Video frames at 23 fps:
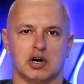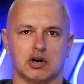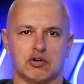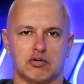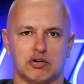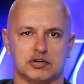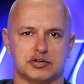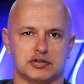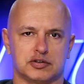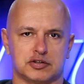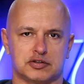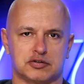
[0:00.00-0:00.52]

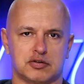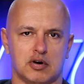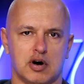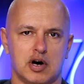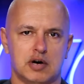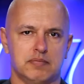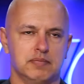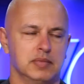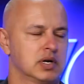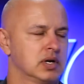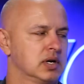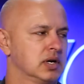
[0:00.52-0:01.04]
across the
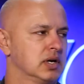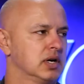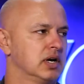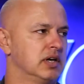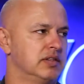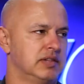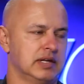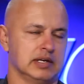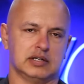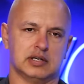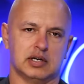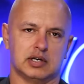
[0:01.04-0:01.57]
stripe
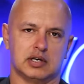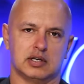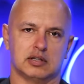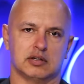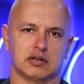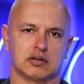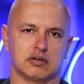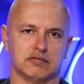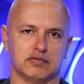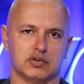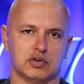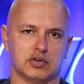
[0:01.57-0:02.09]
and then kicking the
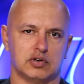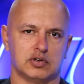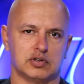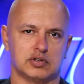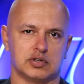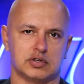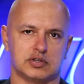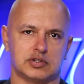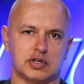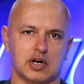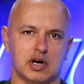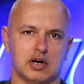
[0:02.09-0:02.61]

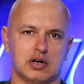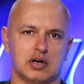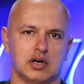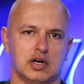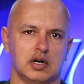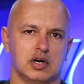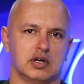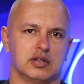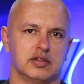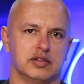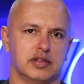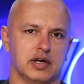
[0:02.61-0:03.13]
conversion. So
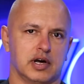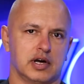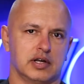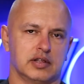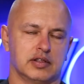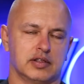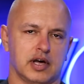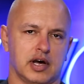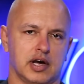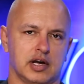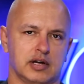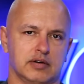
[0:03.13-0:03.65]

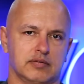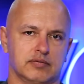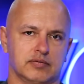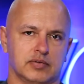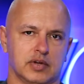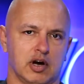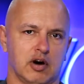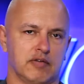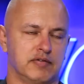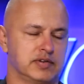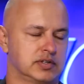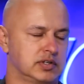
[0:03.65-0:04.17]
they
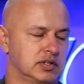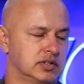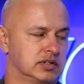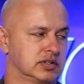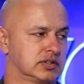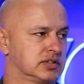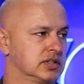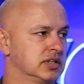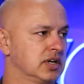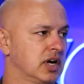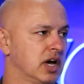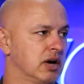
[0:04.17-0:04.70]
obviously,
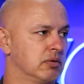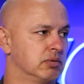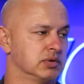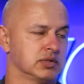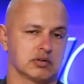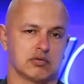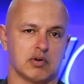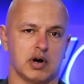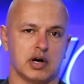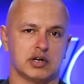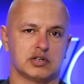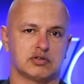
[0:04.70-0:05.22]
Sio was a
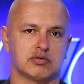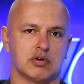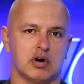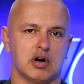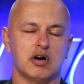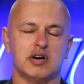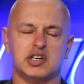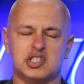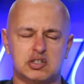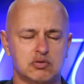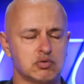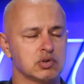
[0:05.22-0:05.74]
great try.
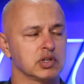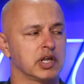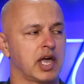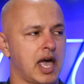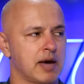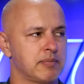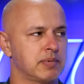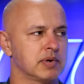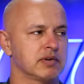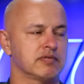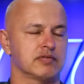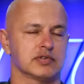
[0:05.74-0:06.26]
I'm actually really
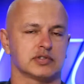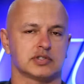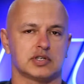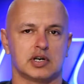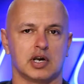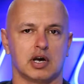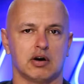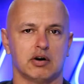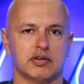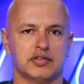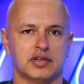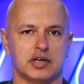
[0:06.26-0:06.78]
happy for
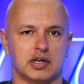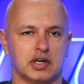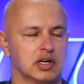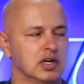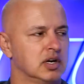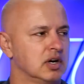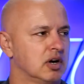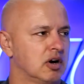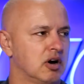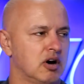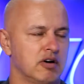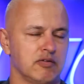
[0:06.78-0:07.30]
Sio. I think
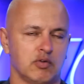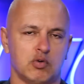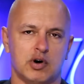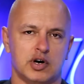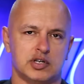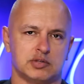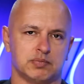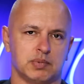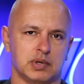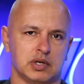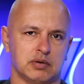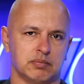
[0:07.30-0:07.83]
I've
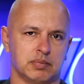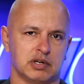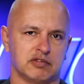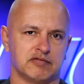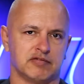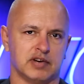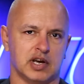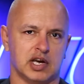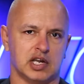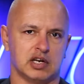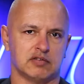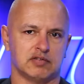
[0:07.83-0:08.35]
always been a big
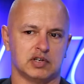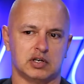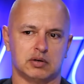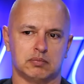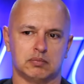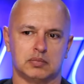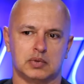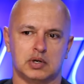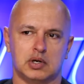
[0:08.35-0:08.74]
fan of him